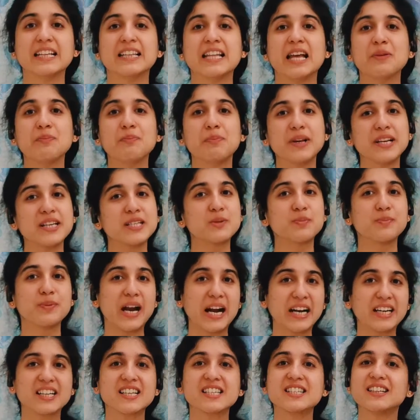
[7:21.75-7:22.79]
then please
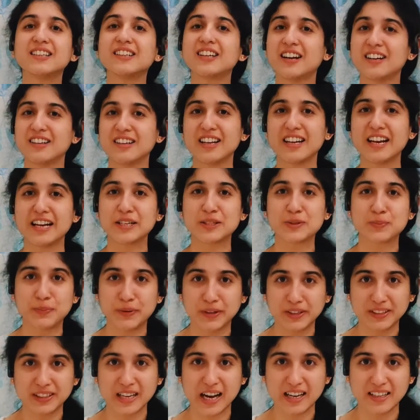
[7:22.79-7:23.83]
practice it under
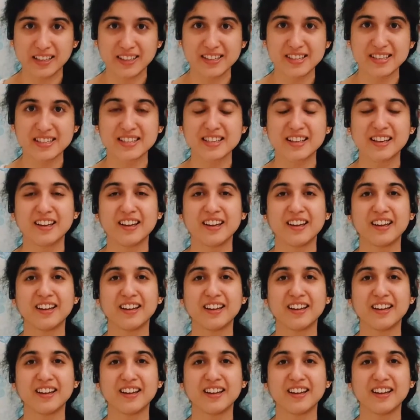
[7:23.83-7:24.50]
expert guidance.